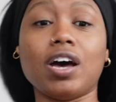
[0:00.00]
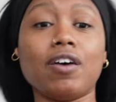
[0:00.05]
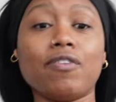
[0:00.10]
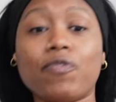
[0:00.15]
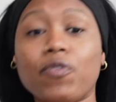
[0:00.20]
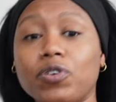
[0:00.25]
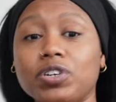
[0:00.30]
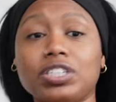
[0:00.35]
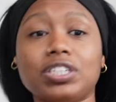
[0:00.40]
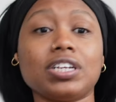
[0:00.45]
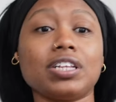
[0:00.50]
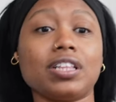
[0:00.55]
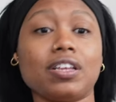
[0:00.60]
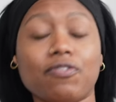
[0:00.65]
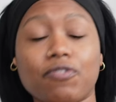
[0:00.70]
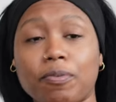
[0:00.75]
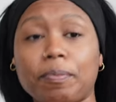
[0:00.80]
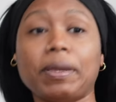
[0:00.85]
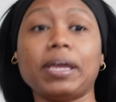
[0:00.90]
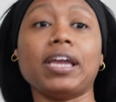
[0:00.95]

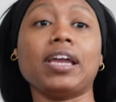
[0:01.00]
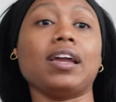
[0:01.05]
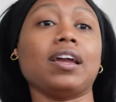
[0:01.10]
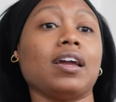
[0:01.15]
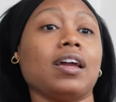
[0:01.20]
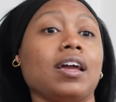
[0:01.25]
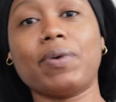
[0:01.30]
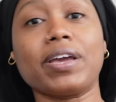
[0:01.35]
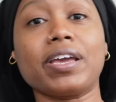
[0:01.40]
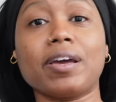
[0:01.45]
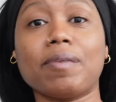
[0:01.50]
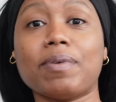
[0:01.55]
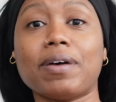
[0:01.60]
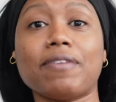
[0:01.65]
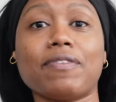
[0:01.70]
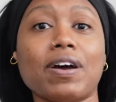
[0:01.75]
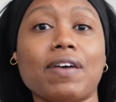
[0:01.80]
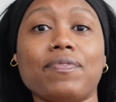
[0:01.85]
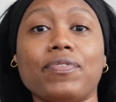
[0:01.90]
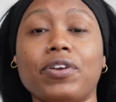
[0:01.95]
Unfortunately for me, waking up
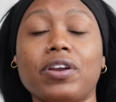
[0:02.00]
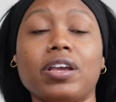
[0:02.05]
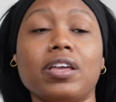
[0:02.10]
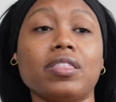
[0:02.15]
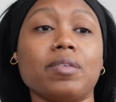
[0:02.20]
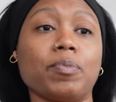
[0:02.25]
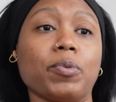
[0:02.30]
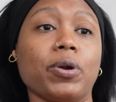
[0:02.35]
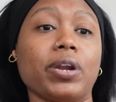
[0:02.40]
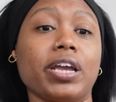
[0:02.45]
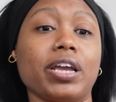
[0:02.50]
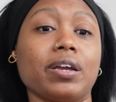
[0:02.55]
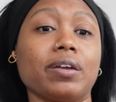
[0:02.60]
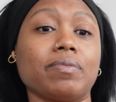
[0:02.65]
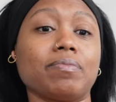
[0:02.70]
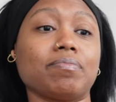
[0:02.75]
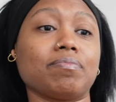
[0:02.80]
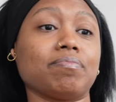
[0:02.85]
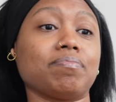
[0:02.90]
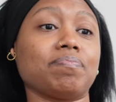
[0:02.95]
at 5:30 in the
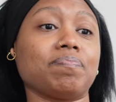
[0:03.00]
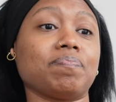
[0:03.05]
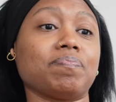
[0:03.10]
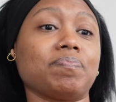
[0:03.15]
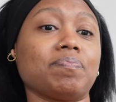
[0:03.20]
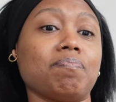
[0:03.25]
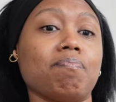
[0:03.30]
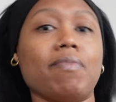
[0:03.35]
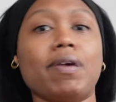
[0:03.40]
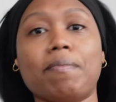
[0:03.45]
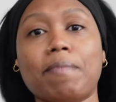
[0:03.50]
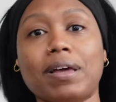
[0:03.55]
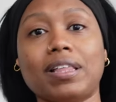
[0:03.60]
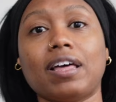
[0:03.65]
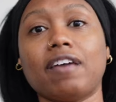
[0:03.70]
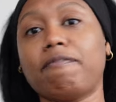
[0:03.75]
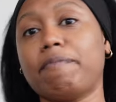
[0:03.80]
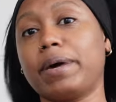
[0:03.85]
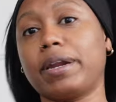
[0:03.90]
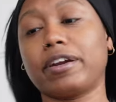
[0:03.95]
morning made my
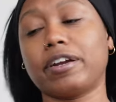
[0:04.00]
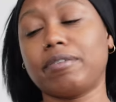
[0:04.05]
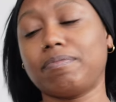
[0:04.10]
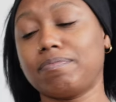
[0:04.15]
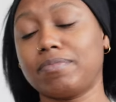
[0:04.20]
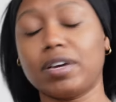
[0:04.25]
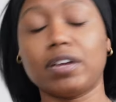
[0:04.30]
life better.